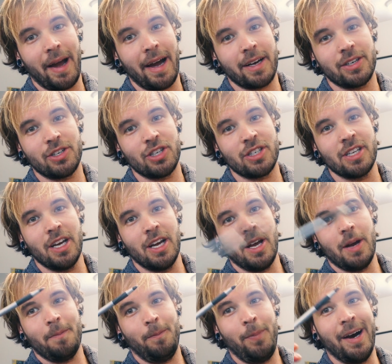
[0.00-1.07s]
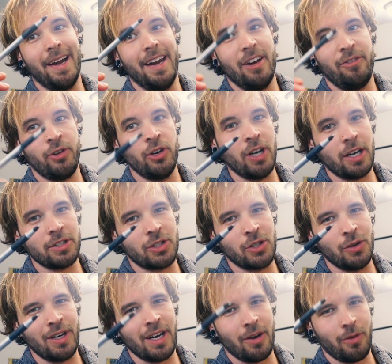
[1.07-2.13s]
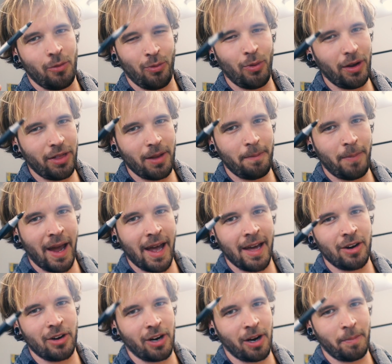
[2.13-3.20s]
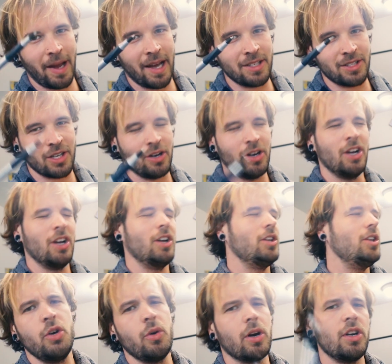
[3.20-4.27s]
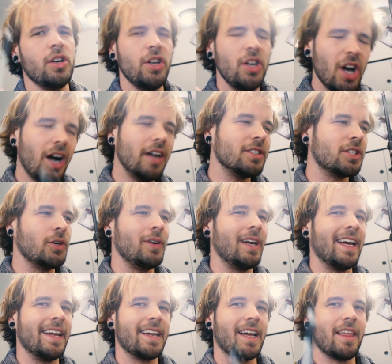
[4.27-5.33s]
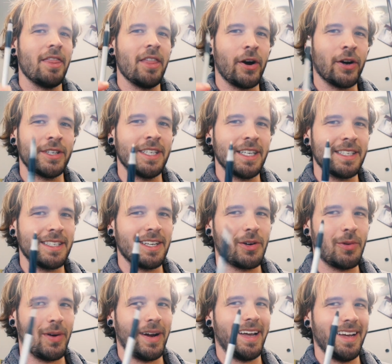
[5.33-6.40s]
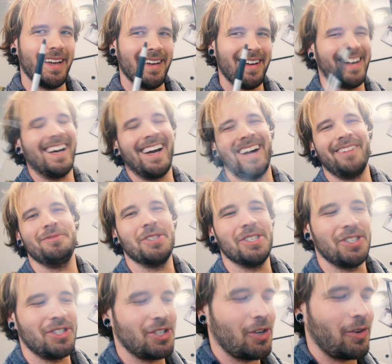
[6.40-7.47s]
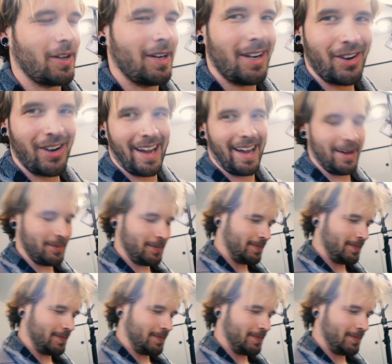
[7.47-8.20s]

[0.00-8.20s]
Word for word: packages, but if you're not doing it with a pen or a pencil, you are not doing it the artistic way. I'm just joking, okay.